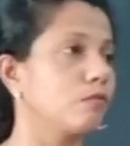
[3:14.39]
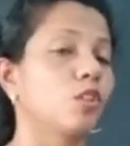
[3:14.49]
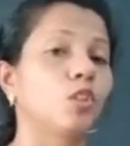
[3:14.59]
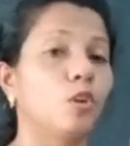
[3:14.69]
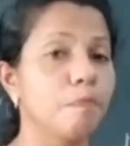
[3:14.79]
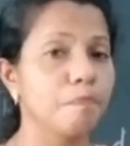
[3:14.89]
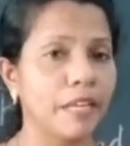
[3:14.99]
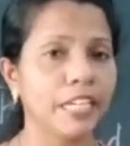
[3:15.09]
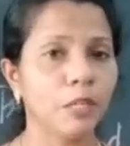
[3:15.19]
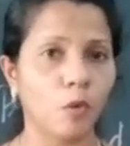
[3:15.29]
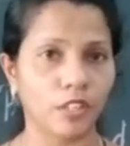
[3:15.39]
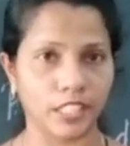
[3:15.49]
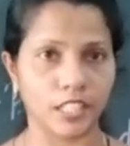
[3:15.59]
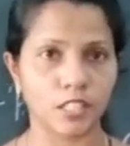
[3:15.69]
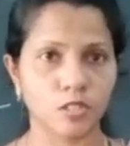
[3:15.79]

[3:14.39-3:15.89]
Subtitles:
though many wanted,